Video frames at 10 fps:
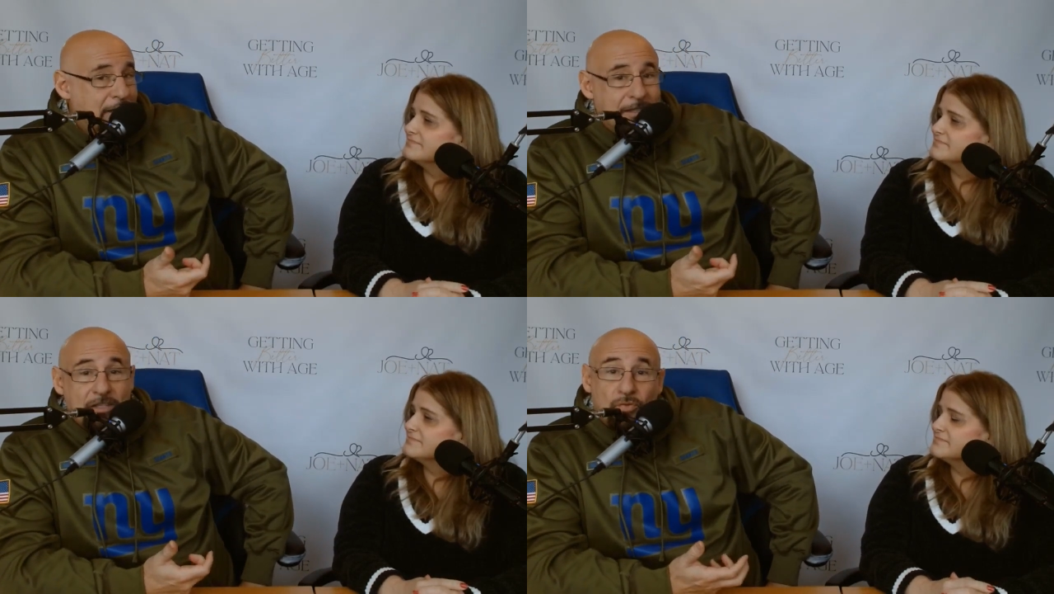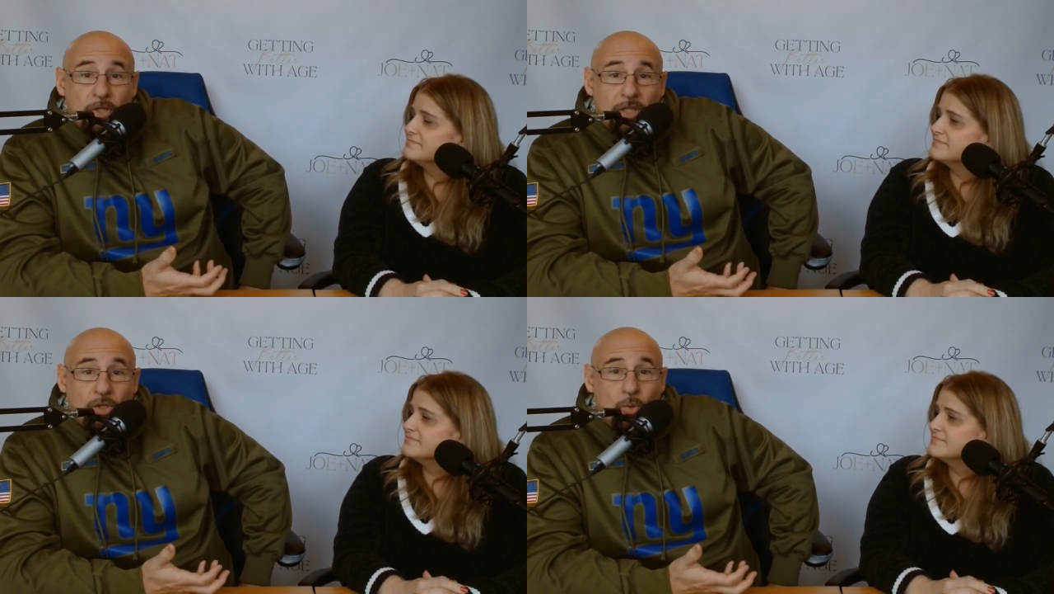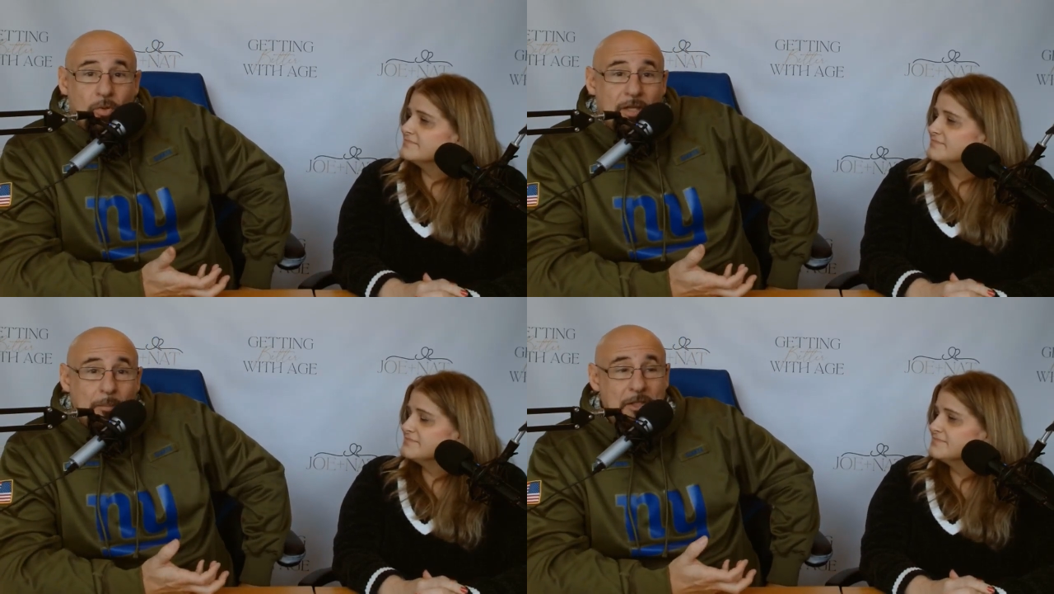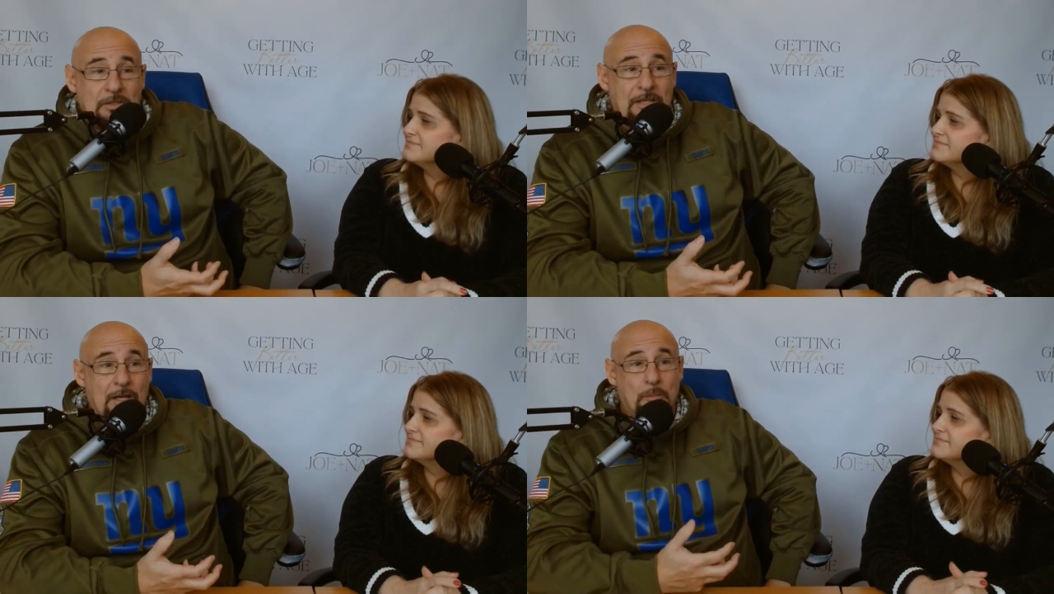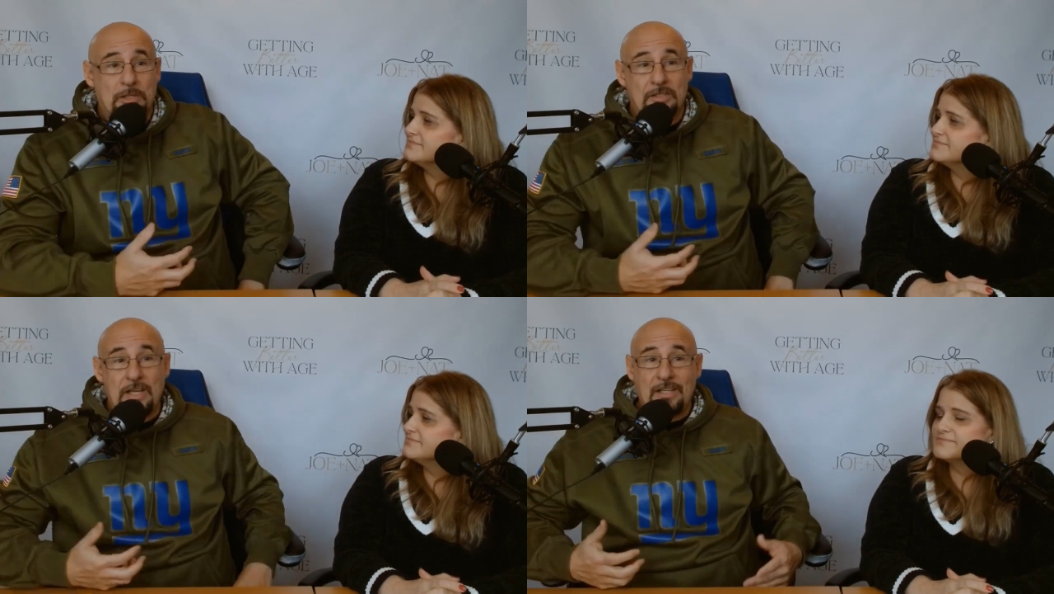Speaker 1: think that's a really cool thing because it
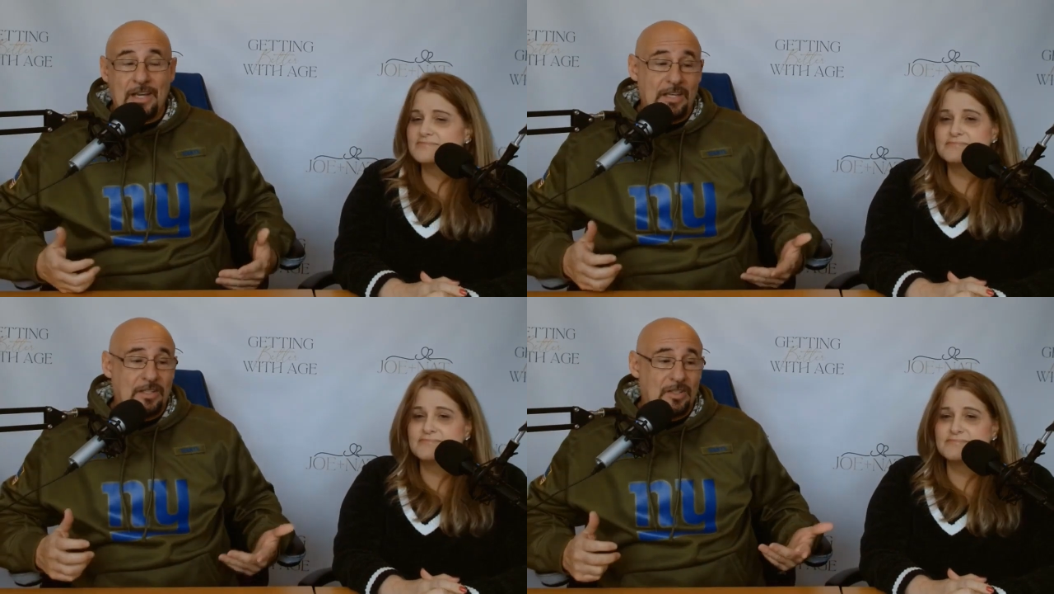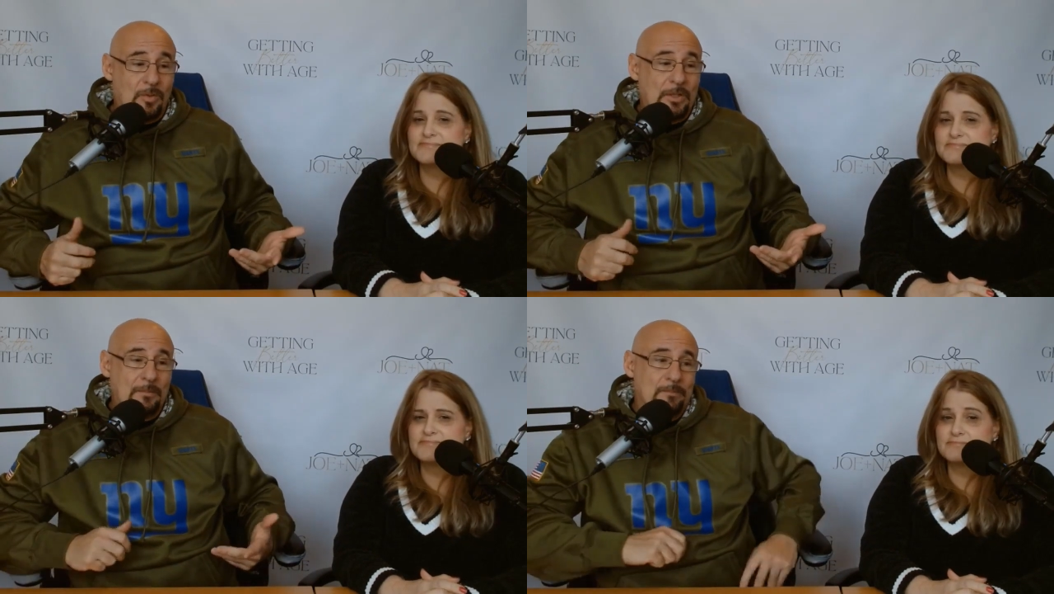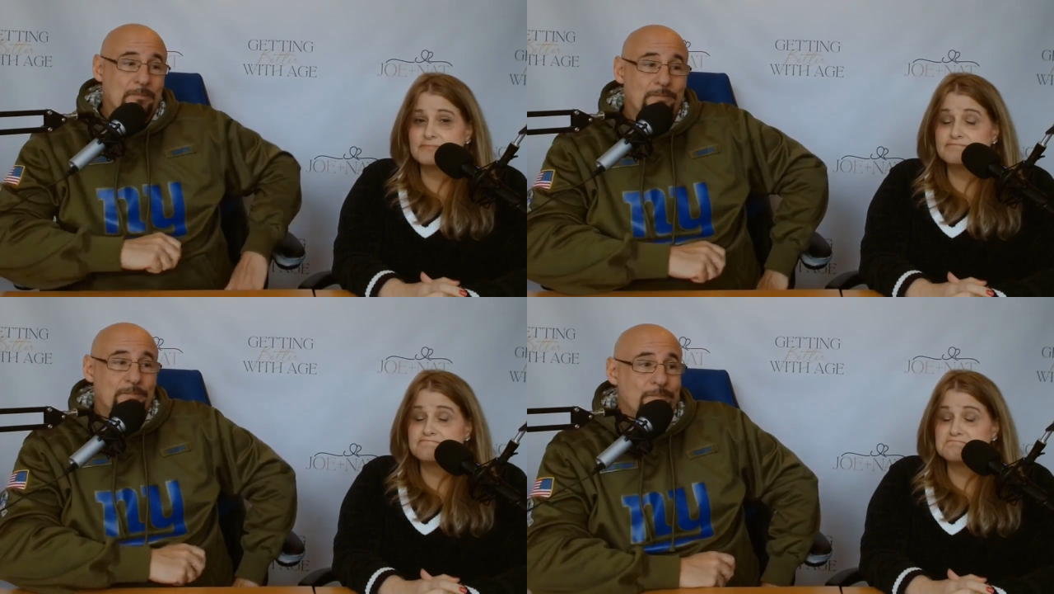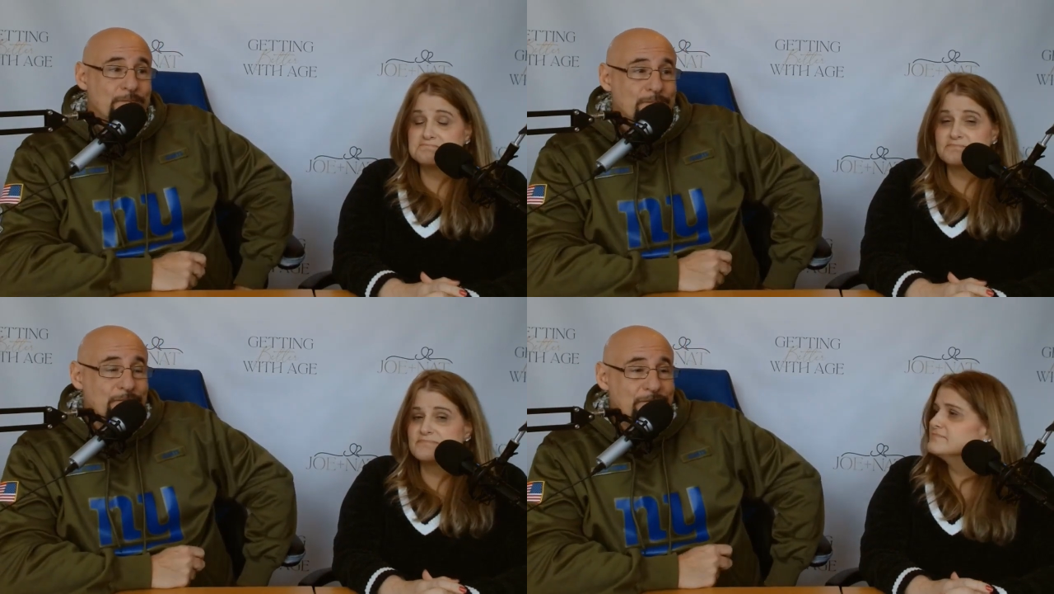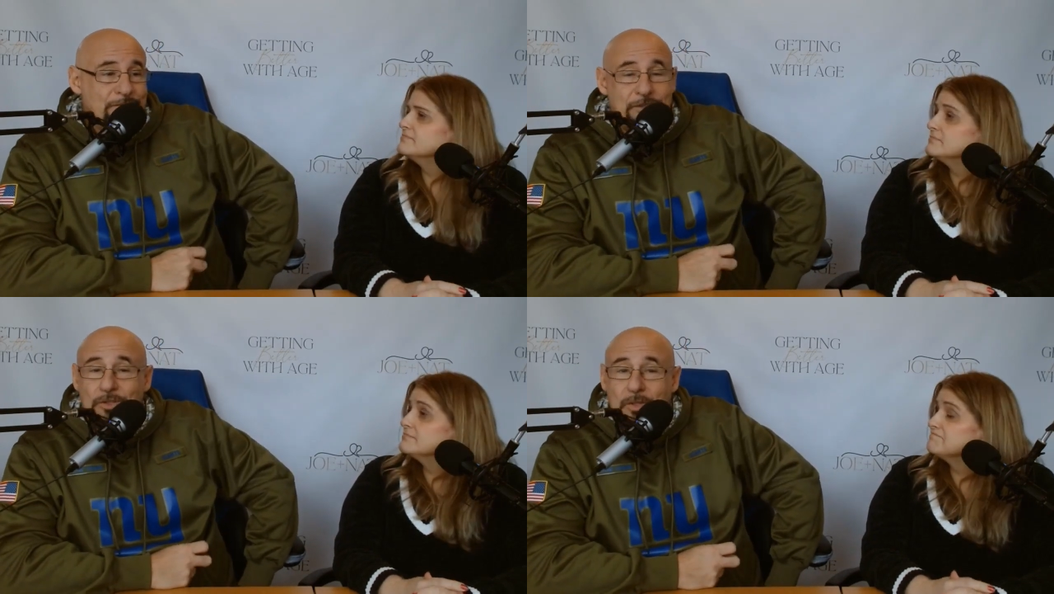helps us say, hey, you know what?
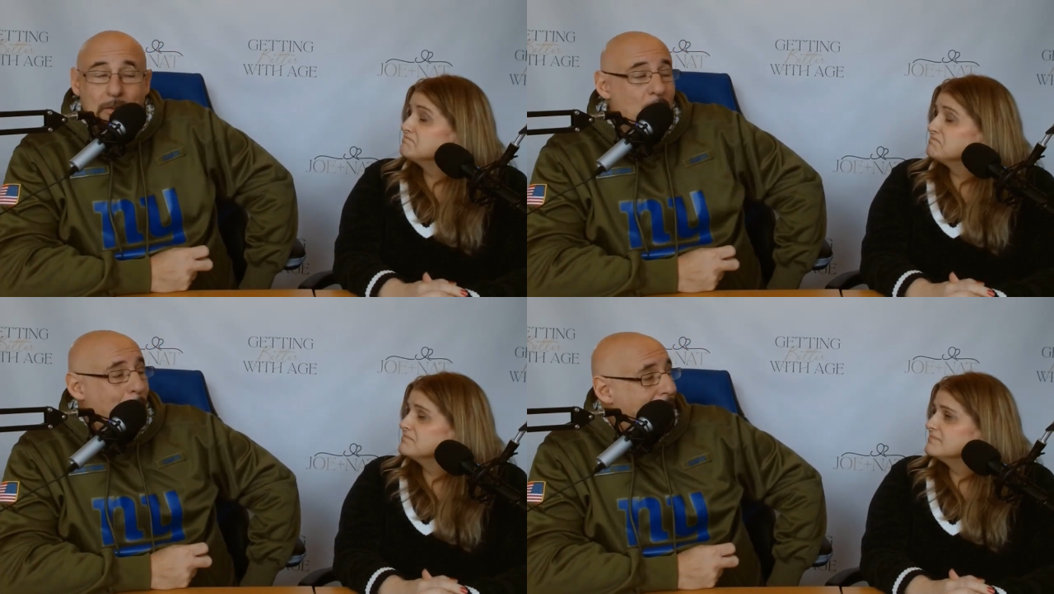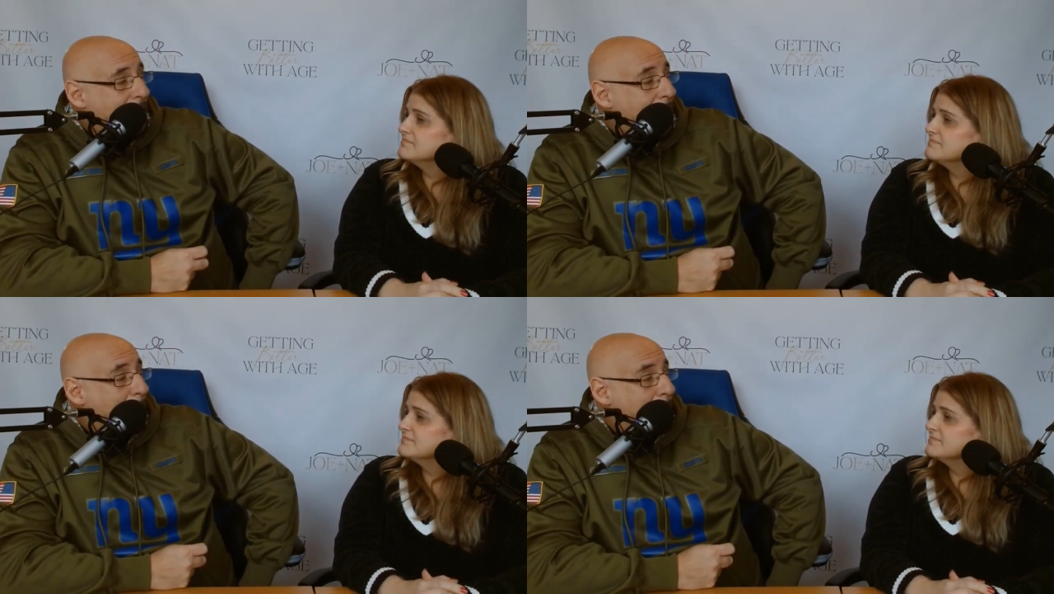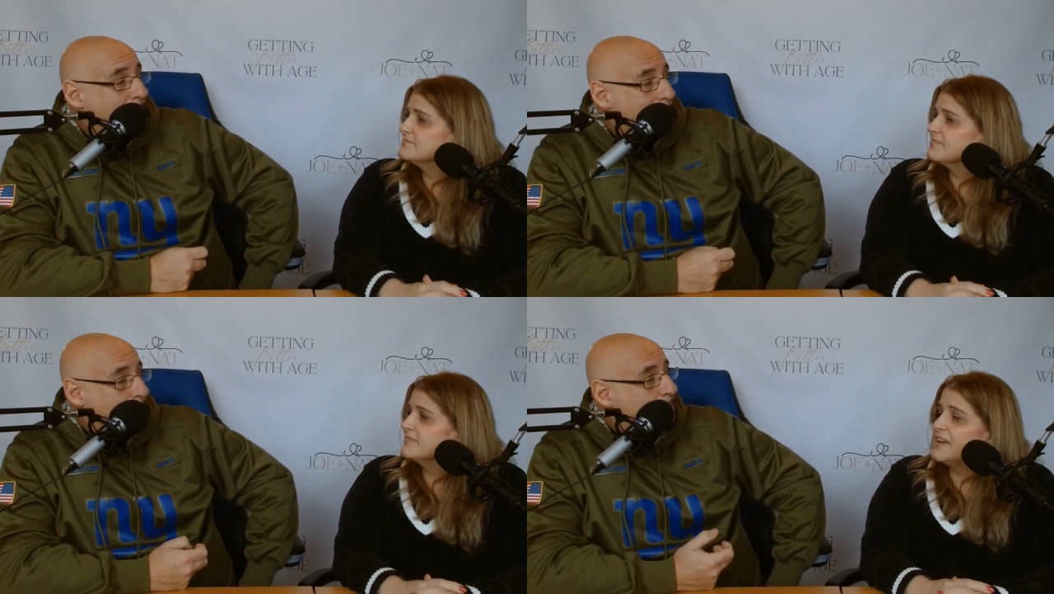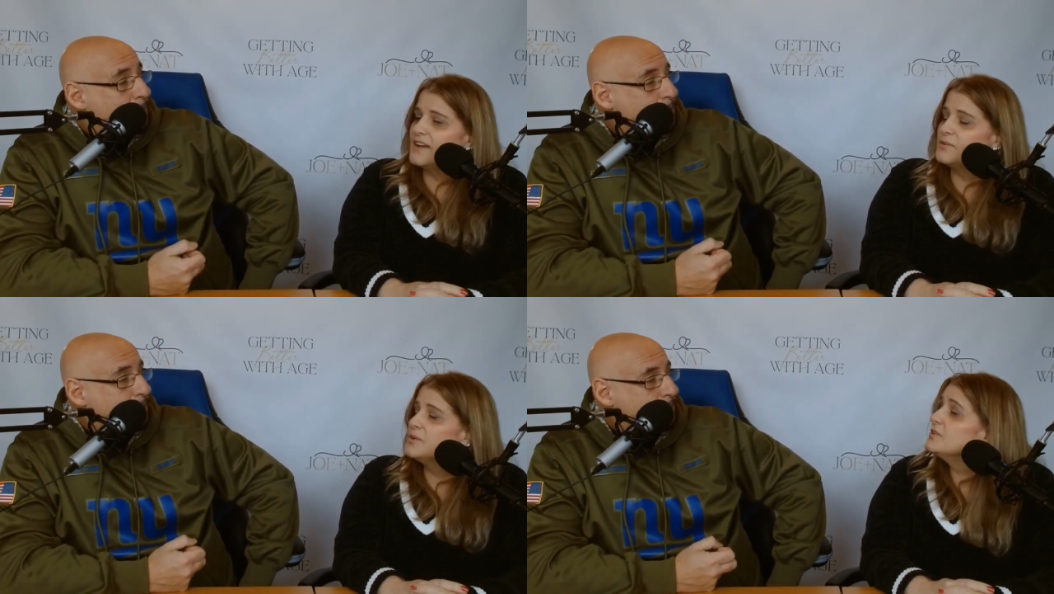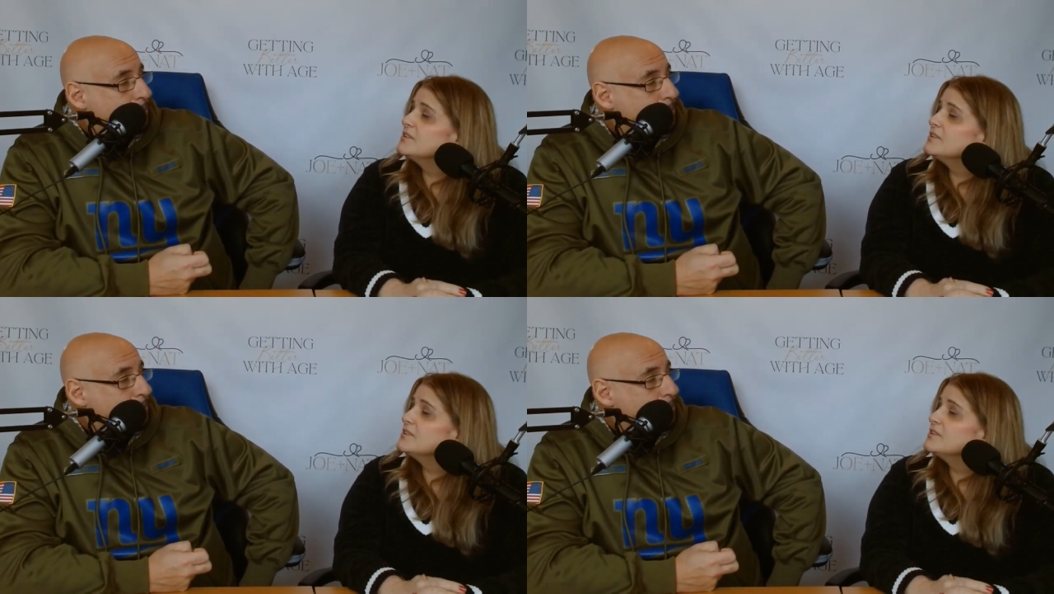You can go make it happen.
Speaker 2: Yeah, well, you